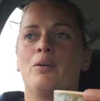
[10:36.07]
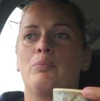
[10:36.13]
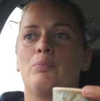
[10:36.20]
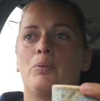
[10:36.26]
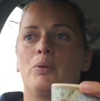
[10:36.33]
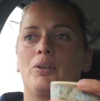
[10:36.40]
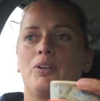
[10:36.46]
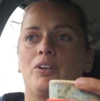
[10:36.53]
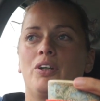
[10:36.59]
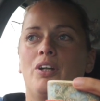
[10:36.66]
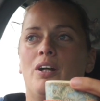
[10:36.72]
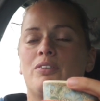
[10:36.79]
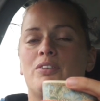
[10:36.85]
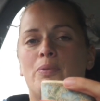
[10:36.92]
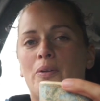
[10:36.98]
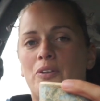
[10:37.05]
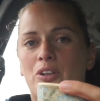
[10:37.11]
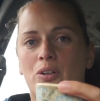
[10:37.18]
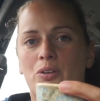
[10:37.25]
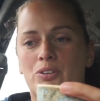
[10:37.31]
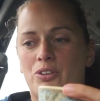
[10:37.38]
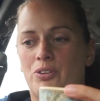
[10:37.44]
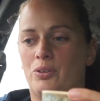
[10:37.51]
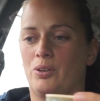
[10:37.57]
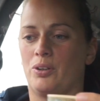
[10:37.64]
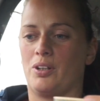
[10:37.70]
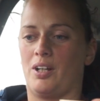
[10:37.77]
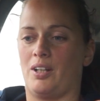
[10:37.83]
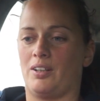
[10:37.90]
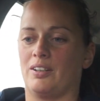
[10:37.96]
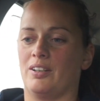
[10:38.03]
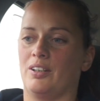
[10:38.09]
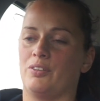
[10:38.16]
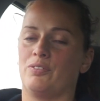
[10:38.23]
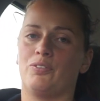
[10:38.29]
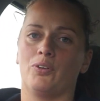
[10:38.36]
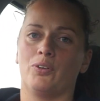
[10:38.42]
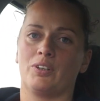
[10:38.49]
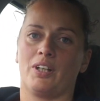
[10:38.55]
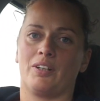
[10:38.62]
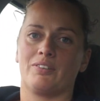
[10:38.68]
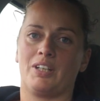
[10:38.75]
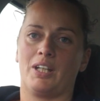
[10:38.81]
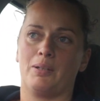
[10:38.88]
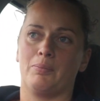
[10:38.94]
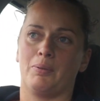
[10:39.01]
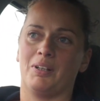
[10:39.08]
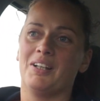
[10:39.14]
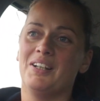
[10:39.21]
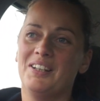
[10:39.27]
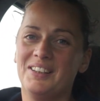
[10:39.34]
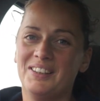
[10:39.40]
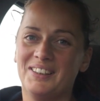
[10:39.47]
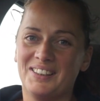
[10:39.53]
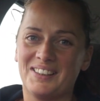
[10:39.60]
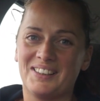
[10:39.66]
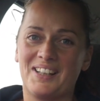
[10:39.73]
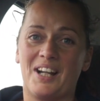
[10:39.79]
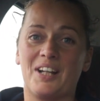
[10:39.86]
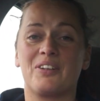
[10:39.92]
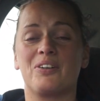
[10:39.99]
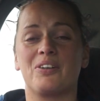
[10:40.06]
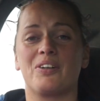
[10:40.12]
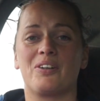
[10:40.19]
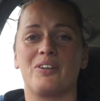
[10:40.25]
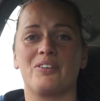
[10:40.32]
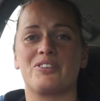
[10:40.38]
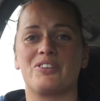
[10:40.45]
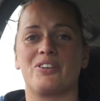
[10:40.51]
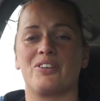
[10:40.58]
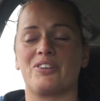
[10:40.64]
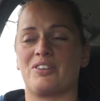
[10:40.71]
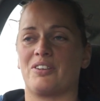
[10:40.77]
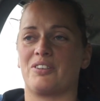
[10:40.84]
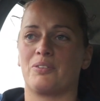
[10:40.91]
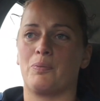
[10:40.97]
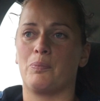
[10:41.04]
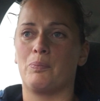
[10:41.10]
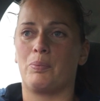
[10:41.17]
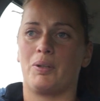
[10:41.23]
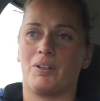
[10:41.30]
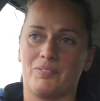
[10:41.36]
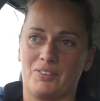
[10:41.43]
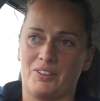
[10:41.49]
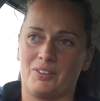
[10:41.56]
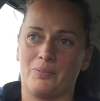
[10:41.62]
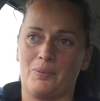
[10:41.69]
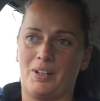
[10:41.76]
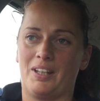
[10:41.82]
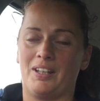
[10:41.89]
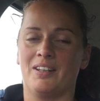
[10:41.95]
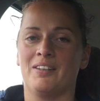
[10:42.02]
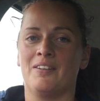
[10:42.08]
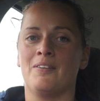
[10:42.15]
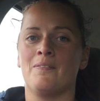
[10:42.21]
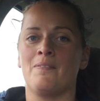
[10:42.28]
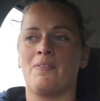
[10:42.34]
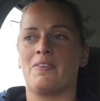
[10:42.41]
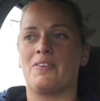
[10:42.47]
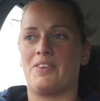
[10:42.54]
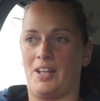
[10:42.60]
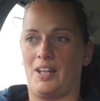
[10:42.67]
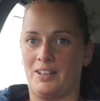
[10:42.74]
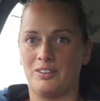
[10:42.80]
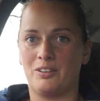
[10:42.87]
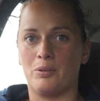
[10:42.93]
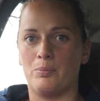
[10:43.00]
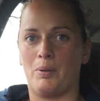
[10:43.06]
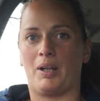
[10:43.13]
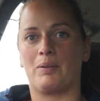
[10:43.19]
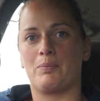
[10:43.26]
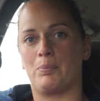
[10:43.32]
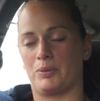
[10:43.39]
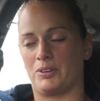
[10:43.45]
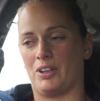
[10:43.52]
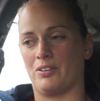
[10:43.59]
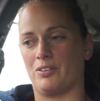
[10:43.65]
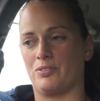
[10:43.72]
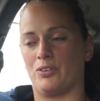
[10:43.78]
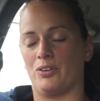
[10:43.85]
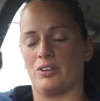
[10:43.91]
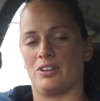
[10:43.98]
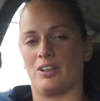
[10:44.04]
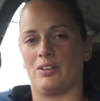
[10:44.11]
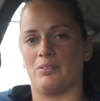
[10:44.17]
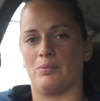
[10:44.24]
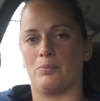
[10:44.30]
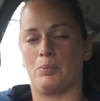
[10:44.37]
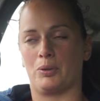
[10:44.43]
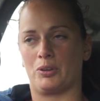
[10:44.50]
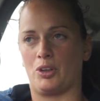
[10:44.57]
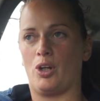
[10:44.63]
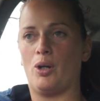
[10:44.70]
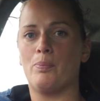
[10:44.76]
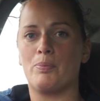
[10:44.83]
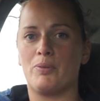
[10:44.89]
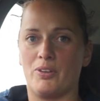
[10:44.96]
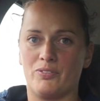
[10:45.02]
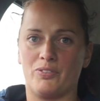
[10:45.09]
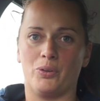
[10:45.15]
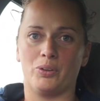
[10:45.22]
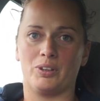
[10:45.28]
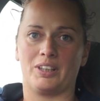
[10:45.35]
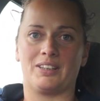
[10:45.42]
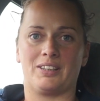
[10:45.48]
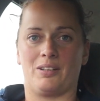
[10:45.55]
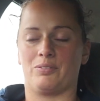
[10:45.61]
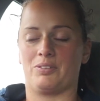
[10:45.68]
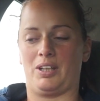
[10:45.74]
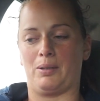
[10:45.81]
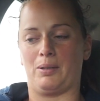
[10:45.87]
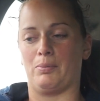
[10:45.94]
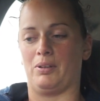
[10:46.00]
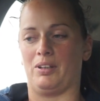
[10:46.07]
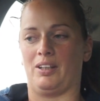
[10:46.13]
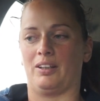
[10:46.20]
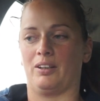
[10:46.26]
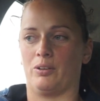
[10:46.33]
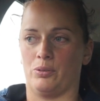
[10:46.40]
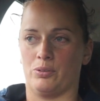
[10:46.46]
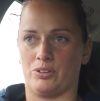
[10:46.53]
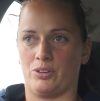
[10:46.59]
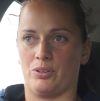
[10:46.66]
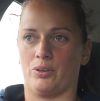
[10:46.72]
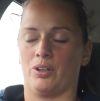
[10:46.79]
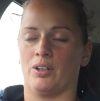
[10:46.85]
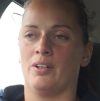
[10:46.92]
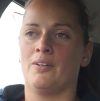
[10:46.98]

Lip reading: But I was about to close the door and the little fold down table. I couldn't close the door, so I had to come and put everything away, then come back, put down the put up the folding down table and close the door.